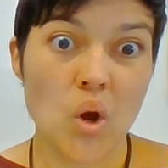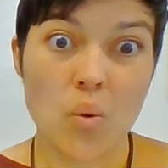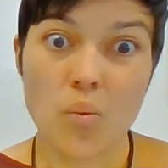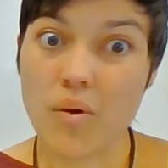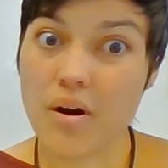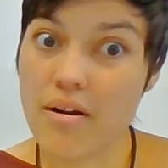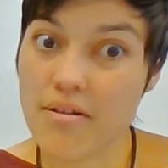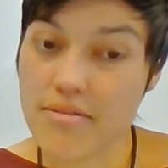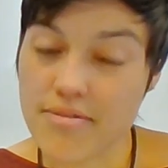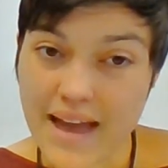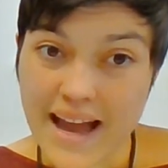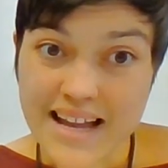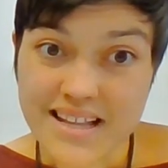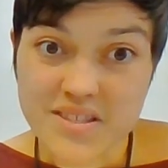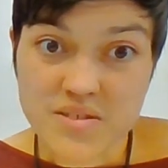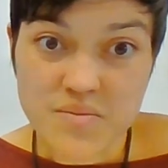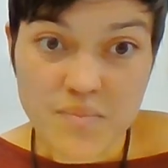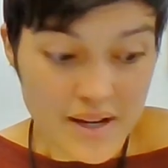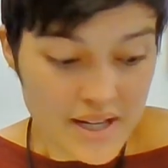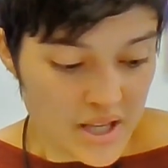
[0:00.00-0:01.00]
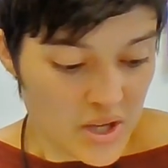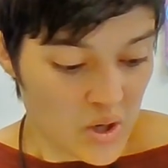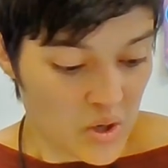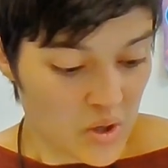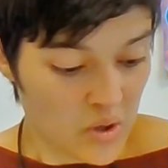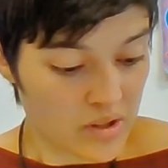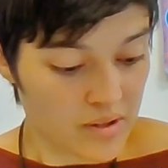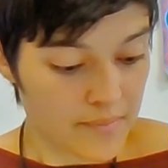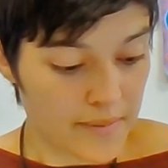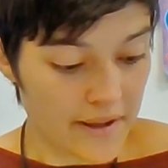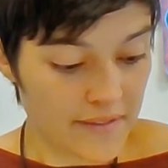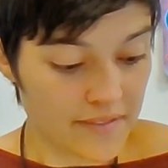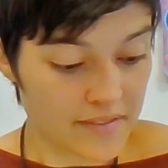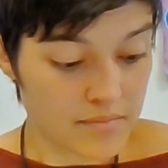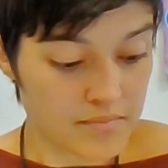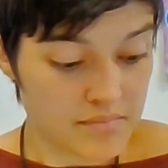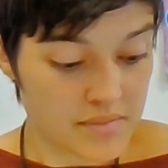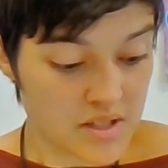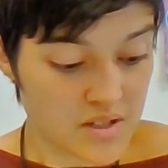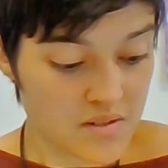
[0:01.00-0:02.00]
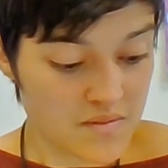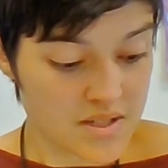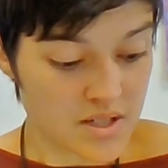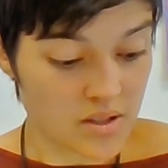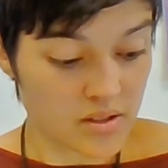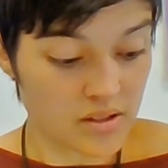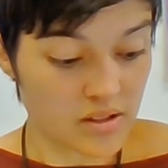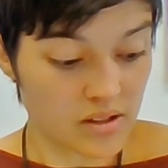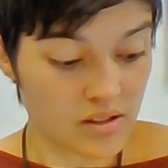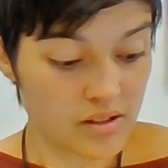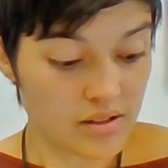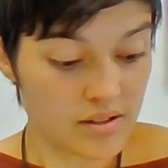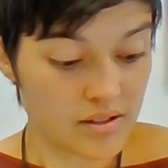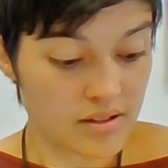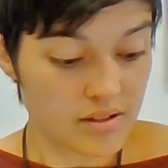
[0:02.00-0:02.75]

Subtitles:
Well, that's when he heard about the musical.